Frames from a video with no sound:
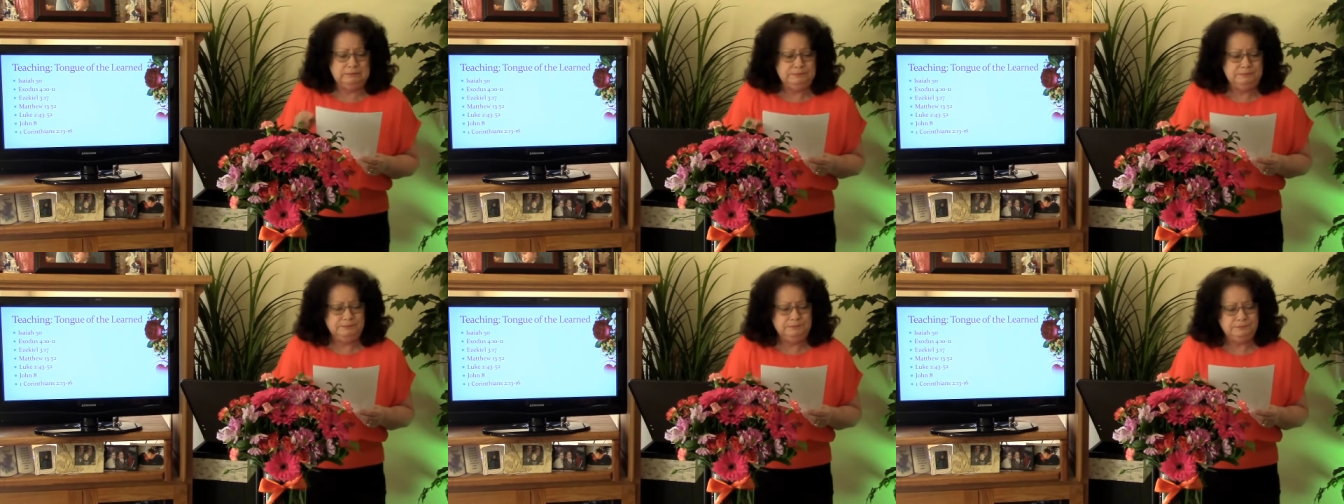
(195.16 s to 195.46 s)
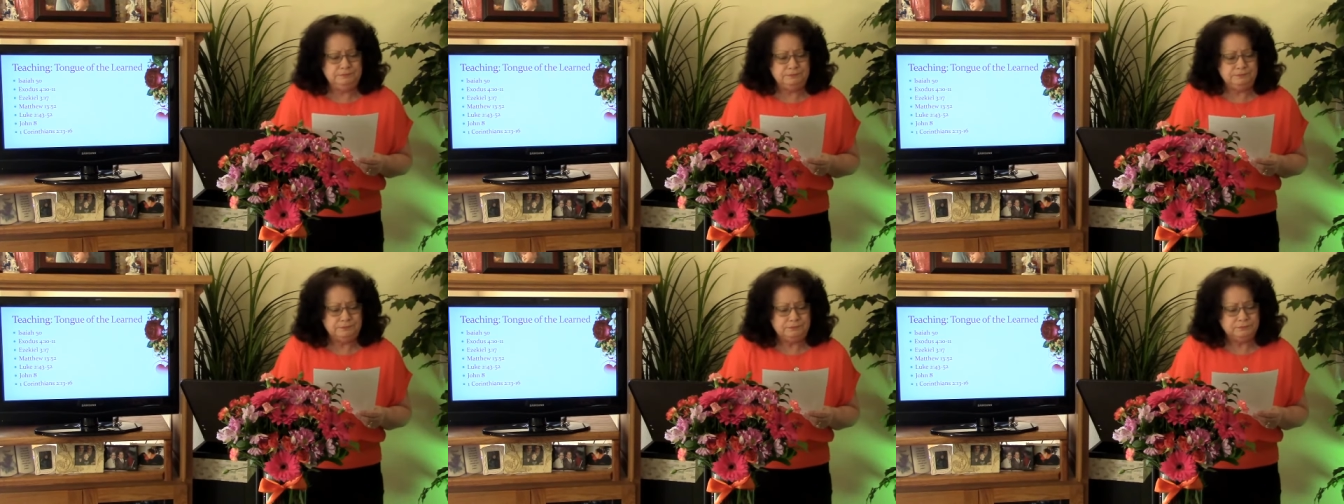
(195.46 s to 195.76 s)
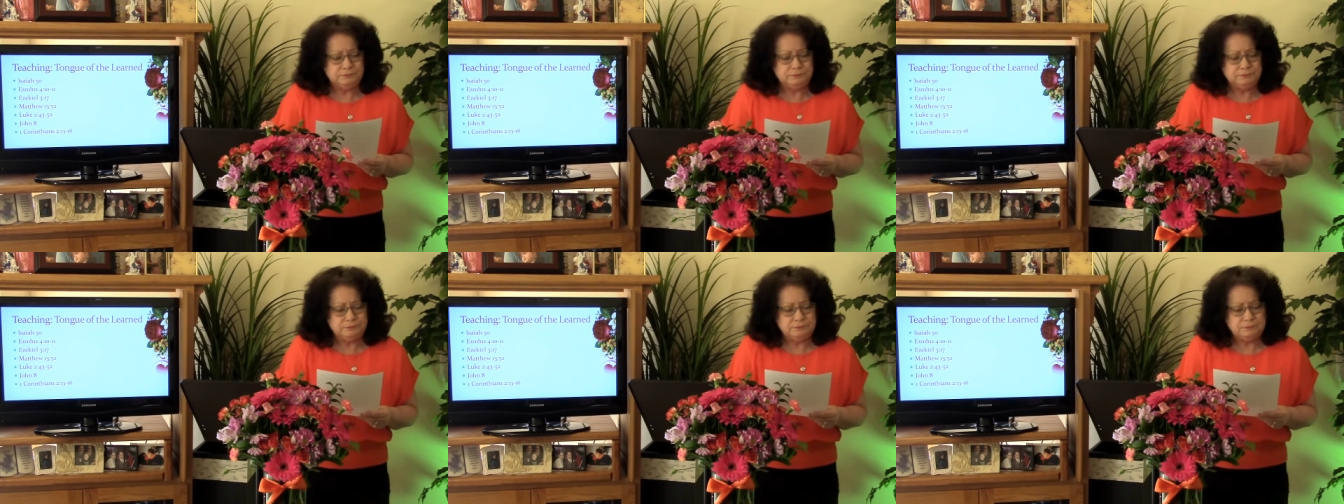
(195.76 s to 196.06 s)

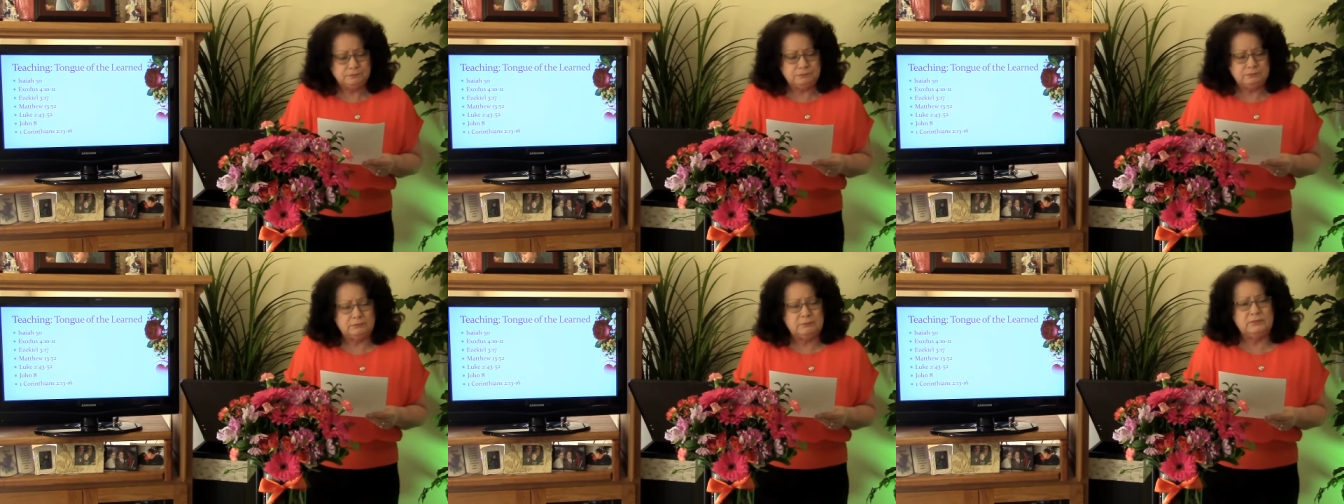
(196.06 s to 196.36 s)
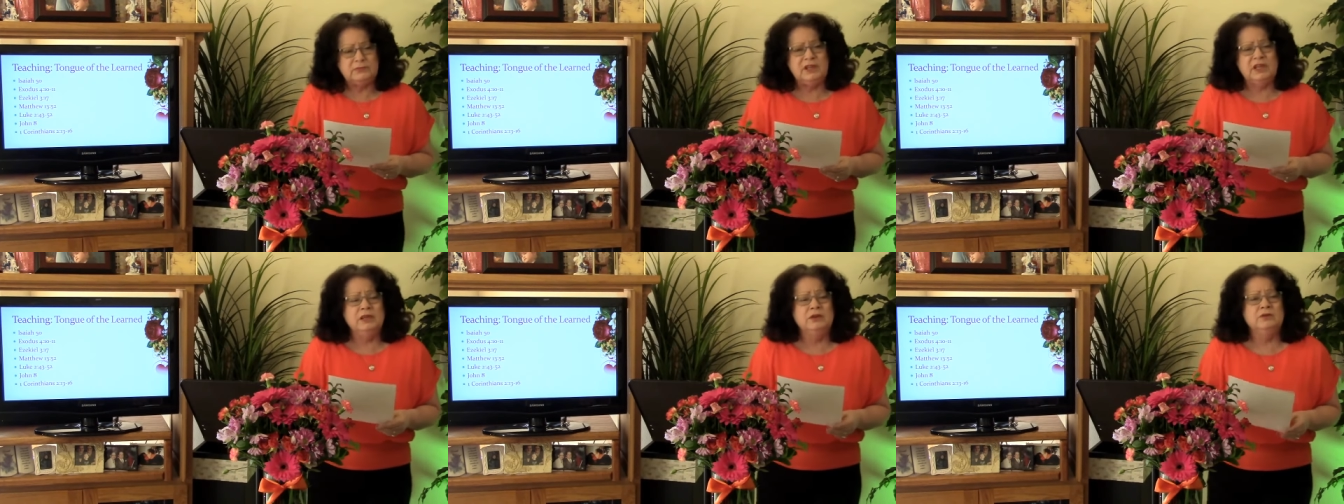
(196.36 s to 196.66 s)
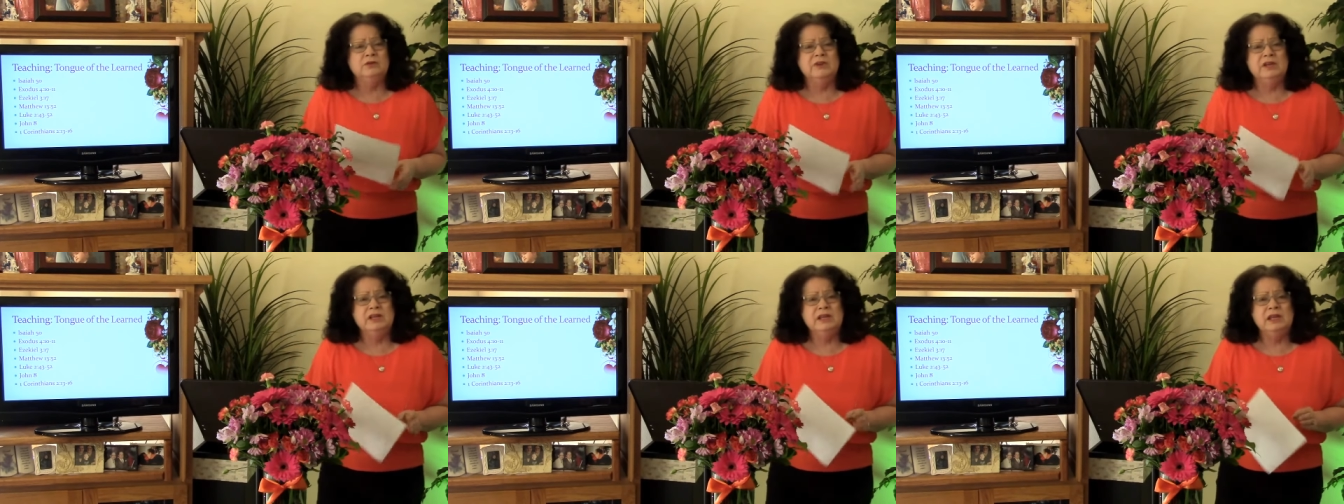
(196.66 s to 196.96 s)

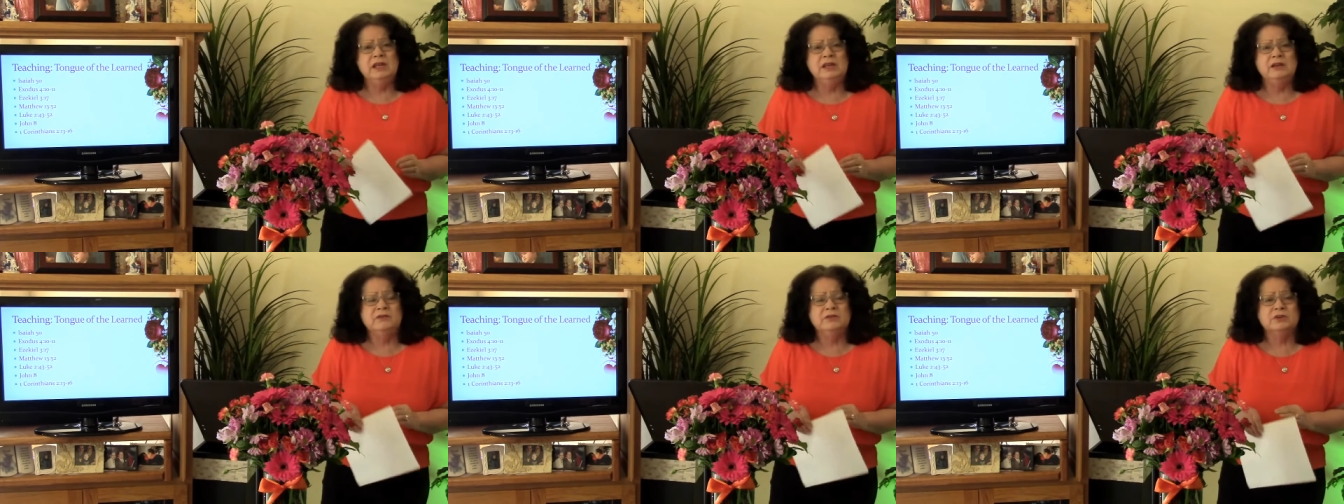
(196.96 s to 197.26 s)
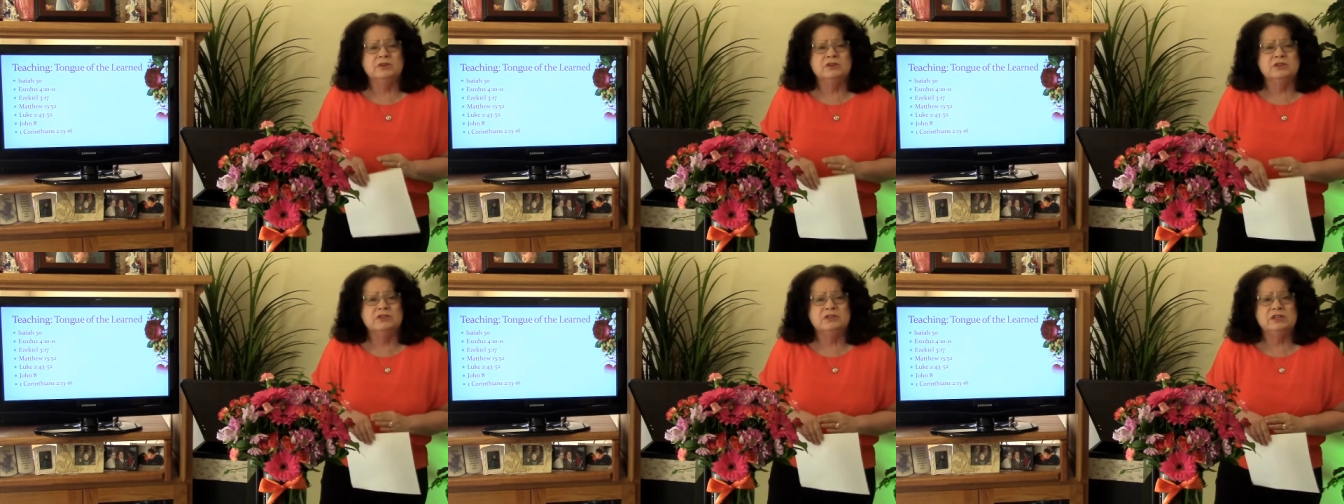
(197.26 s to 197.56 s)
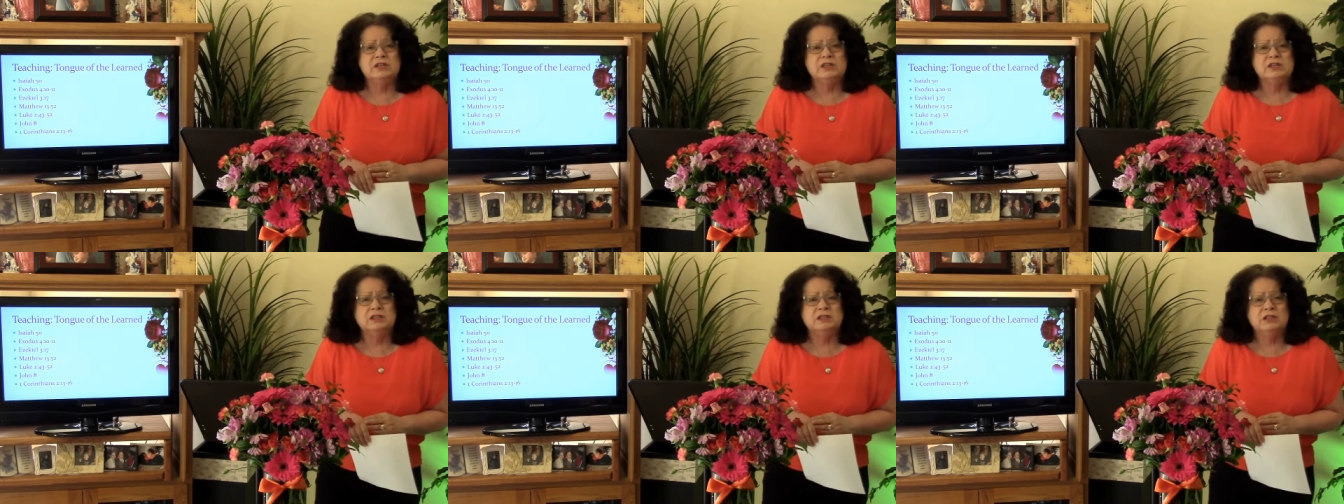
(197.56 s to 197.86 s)
and reading
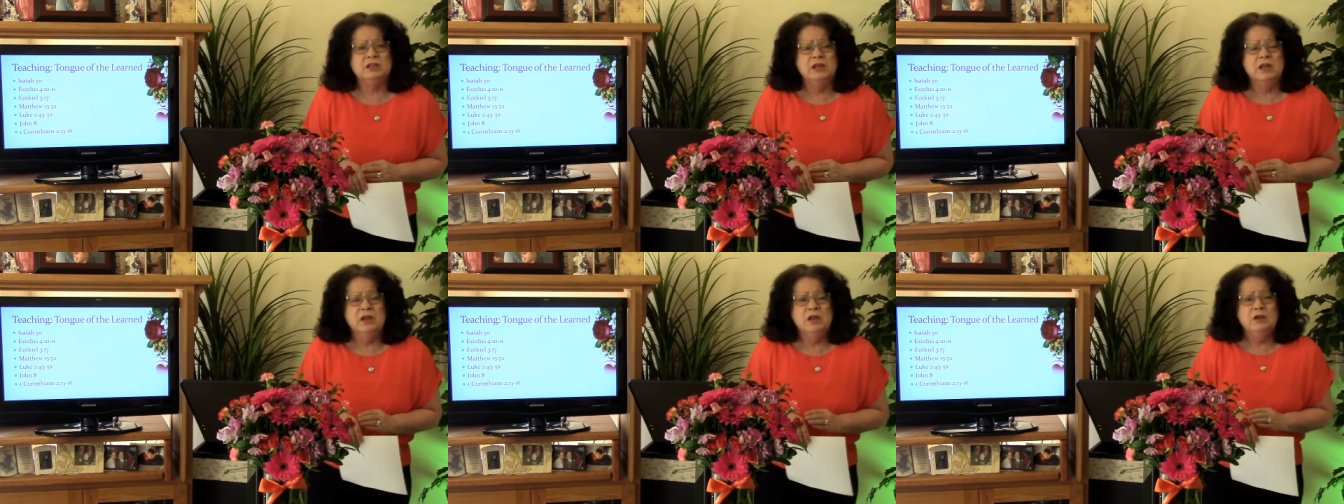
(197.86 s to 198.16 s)
verses